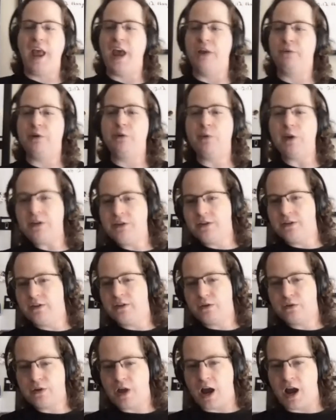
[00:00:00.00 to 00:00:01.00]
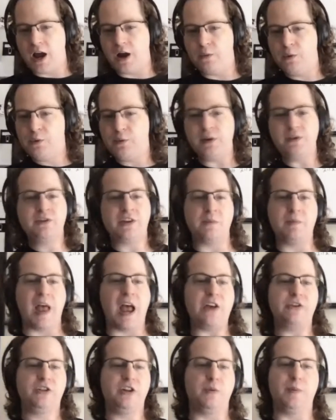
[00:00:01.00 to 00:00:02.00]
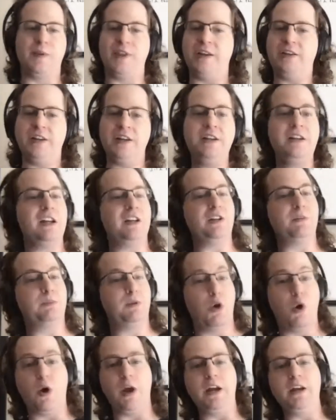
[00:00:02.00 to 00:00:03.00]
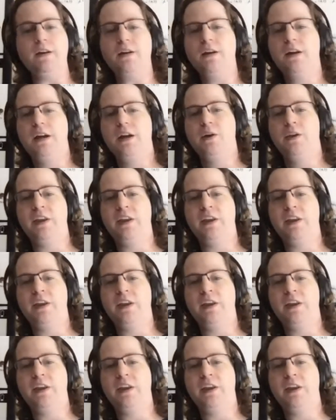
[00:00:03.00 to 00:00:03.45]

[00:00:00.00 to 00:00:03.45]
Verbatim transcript: and we'd written uh, we'd written some last year, but they didn't get deployed.